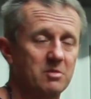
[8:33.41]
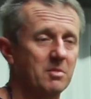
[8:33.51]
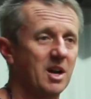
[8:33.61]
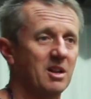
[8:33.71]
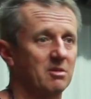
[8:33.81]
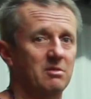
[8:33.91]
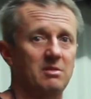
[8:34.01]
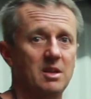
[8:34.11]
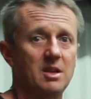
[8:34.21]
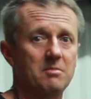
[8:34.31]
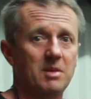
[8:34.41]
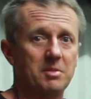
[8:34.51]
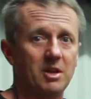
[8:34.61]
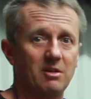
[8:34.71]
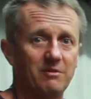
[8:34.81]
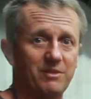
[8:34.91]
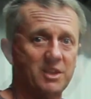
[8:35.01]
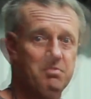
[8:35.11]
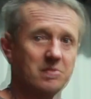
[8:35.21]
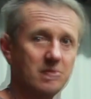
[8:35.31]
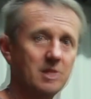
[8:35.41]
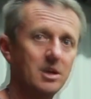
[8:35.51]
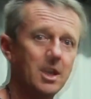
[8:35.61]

email, or maybe go on Facebook.